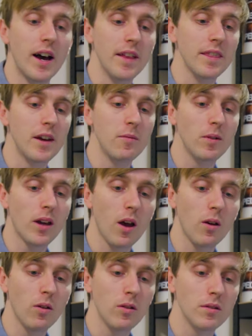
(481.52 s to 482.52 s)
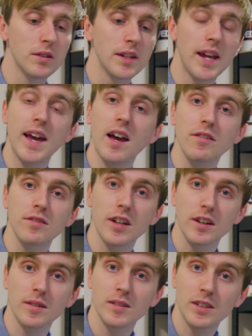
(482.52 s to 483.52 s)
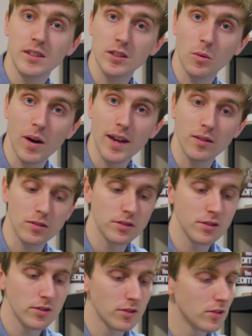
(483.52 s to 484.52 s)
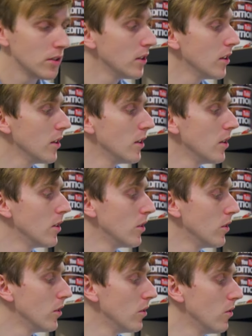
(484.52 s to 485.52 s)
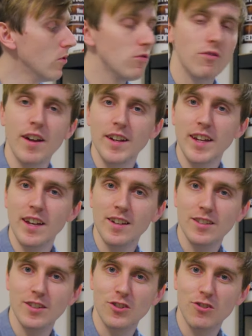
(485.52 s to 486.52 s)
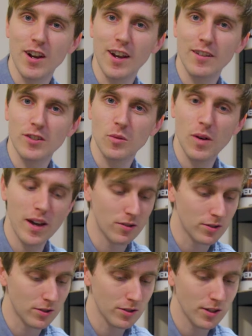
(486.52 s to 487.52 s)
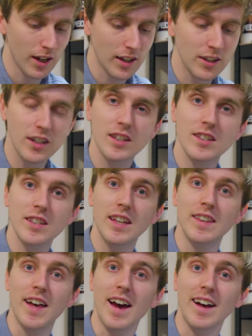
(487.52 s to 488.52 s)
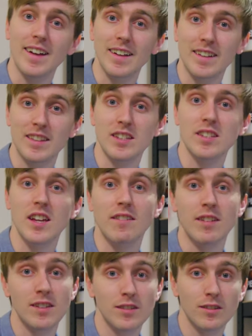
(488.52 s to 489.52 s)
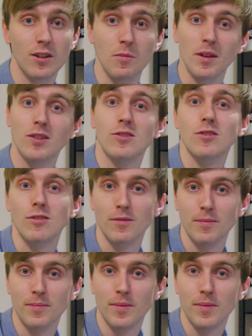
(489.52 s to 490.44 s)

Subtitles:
and then we go the day after to Wales, all ready to try out to Wales, and you can see that in the series coming soon.